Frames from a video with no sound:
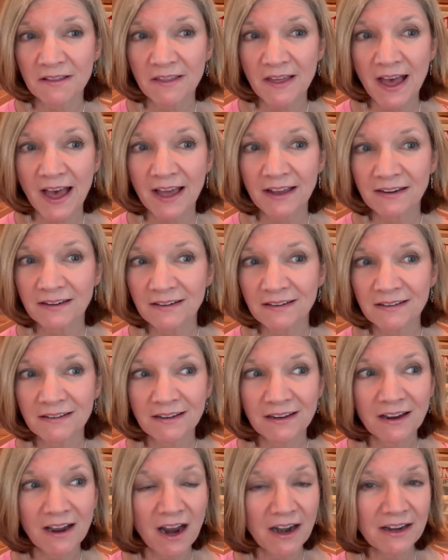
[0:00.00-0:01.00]
that
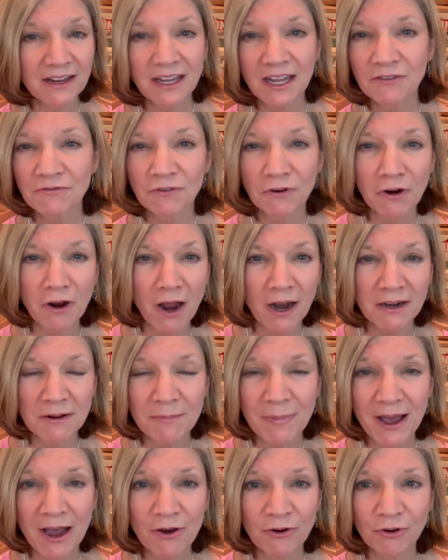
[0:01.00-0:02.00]
kind of get forgotten
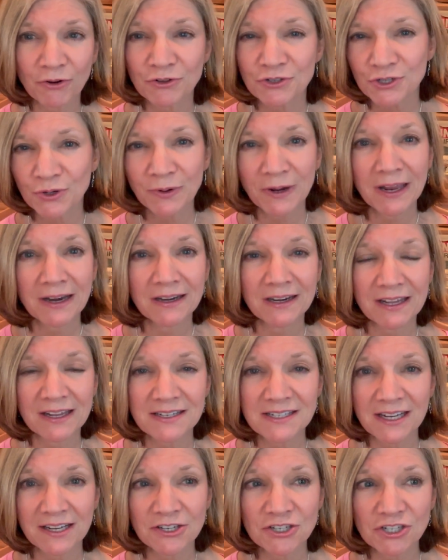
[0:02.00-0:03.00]
about or don't get any
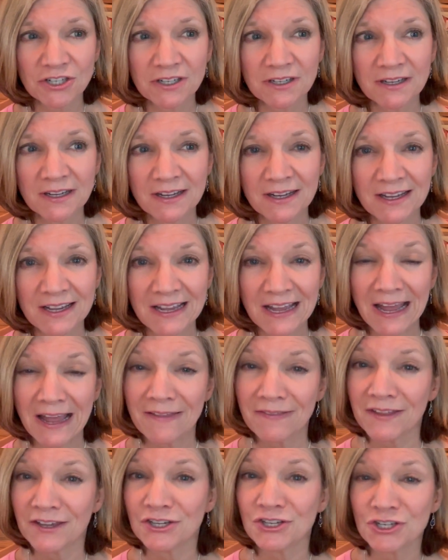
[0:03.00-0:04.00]
attention,
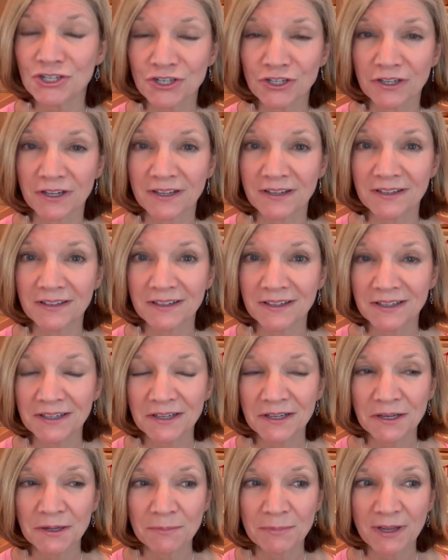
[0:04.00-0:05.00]
and they should,
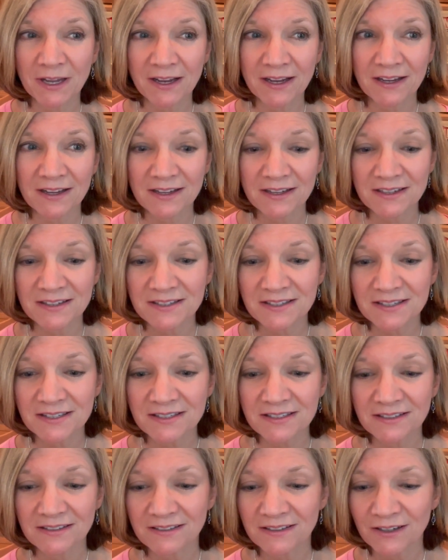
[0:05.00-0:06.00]

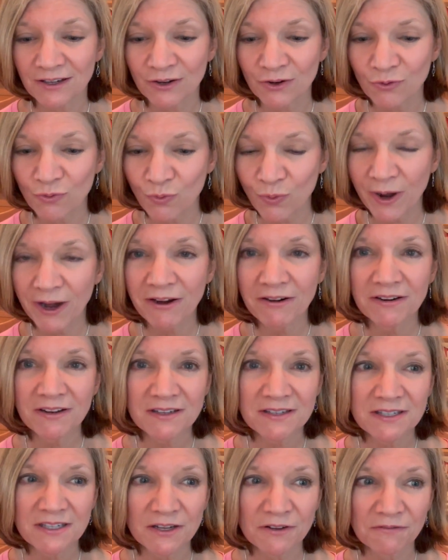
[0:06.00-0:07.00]
because
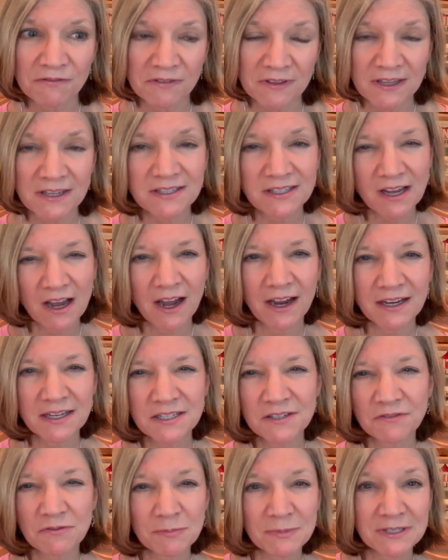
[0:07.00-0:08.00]
awareness of these
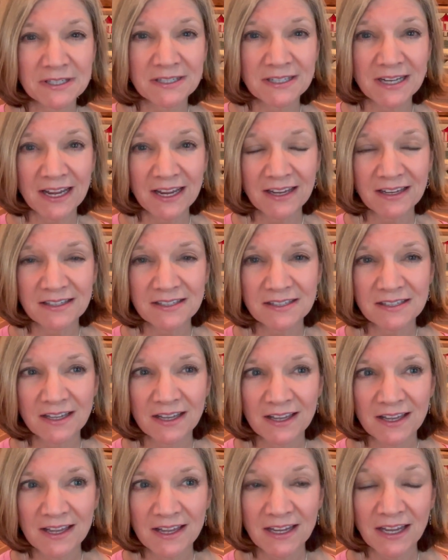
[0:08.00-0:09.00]
kinds of mistakes
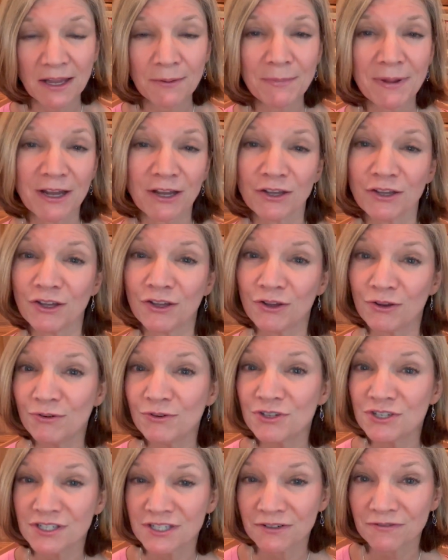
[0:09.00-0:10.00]
can make a
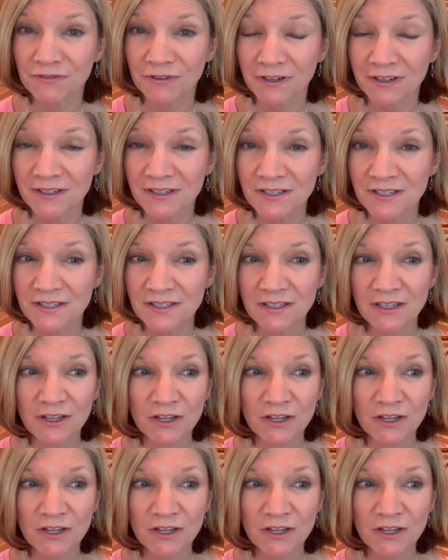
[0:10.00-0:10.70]
huge difference